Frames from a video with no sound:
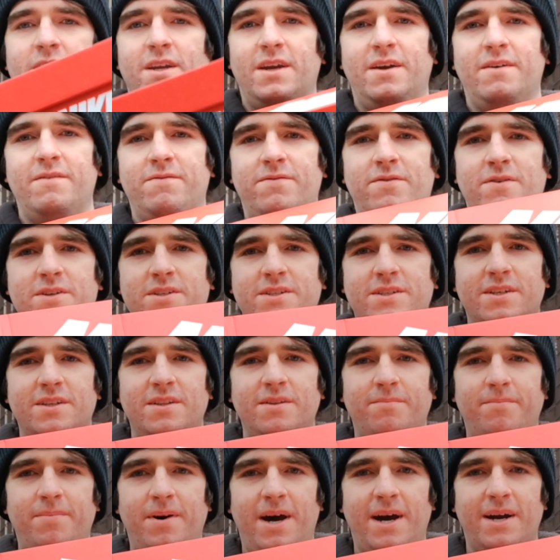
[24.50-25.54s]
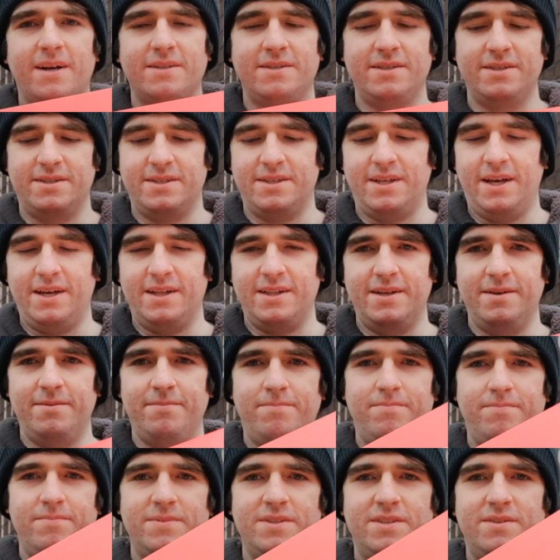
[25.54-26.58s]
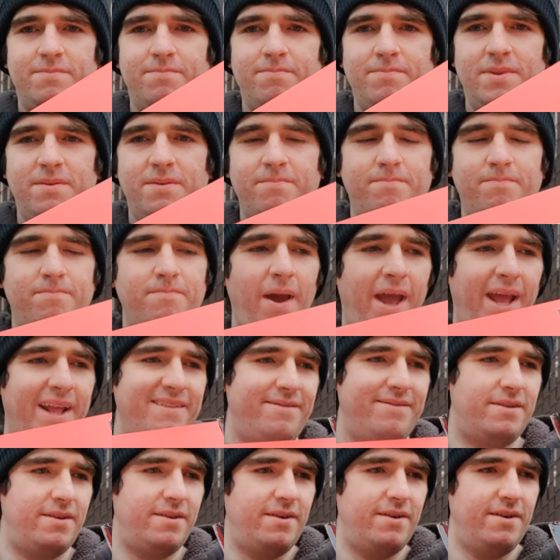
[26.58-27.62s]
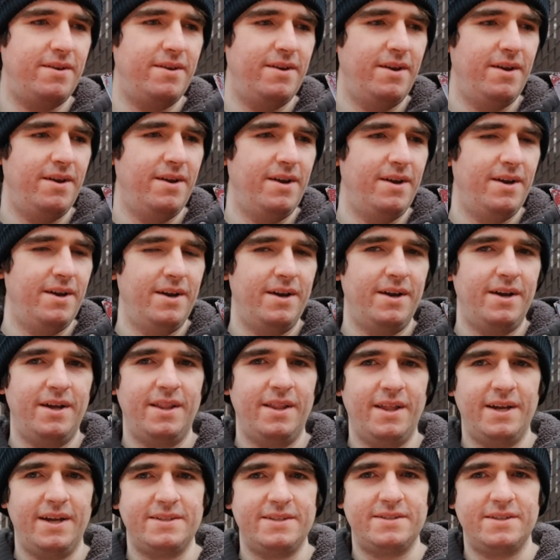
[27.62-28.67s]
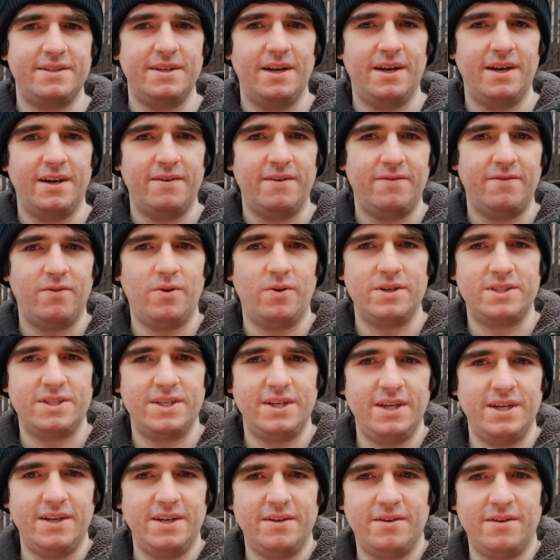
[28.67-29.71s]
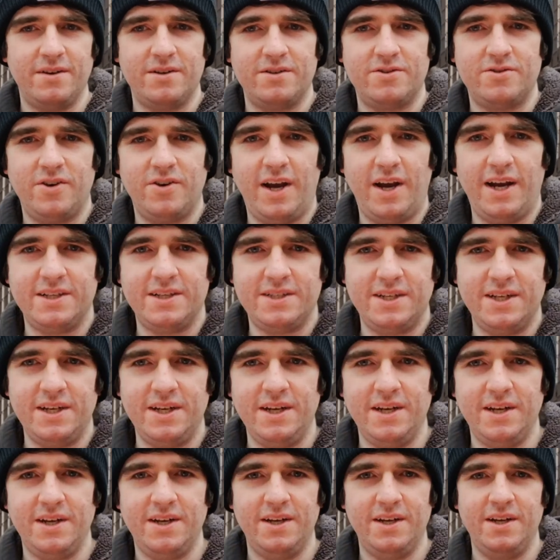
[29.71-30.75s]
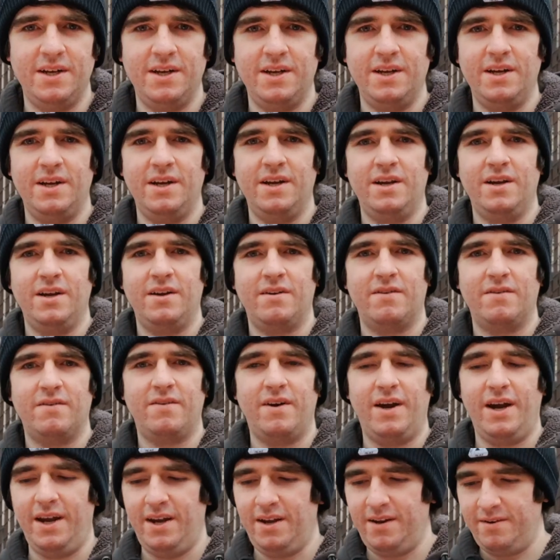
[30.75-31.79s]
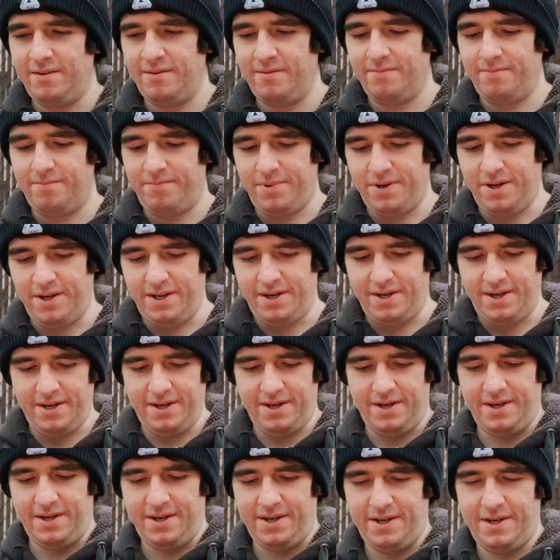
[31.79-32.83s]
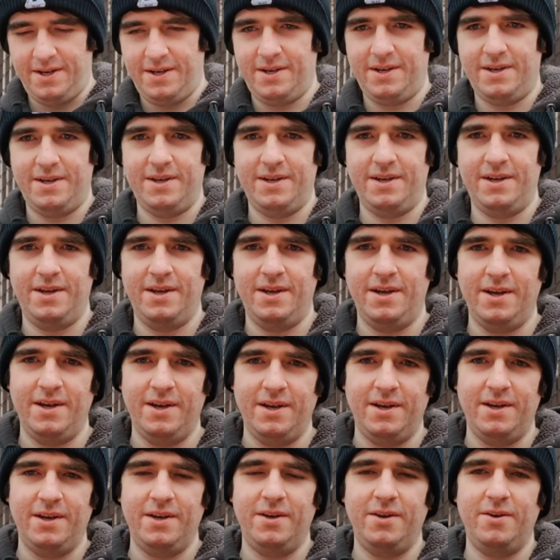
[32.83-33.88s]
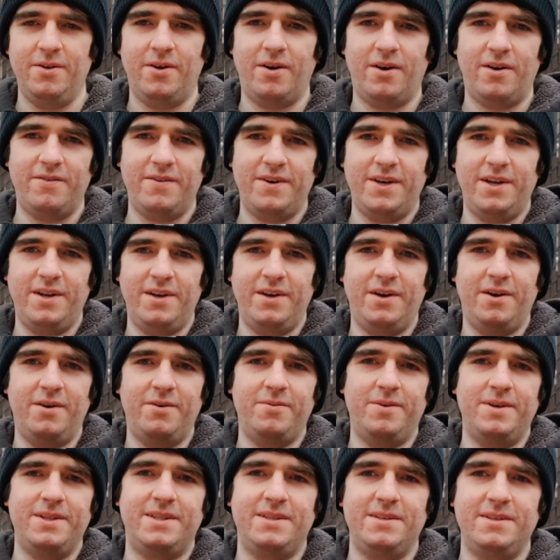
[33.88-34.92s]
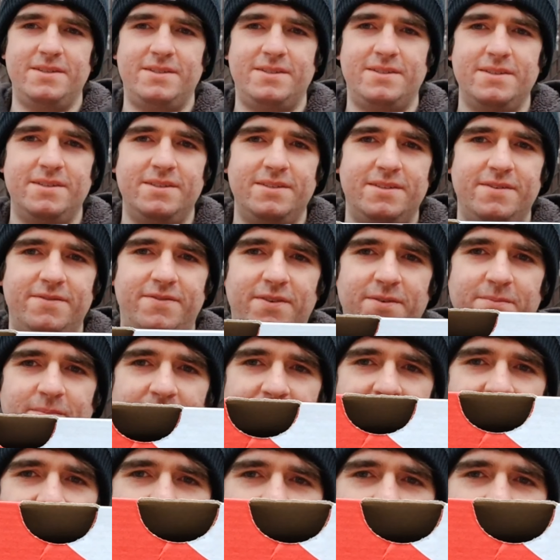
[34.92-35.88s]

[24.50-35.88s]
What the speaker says: Okay, unfortunately, the box is slightly bent. That's a fortunate tragedy, right? But you already know what this is if you've been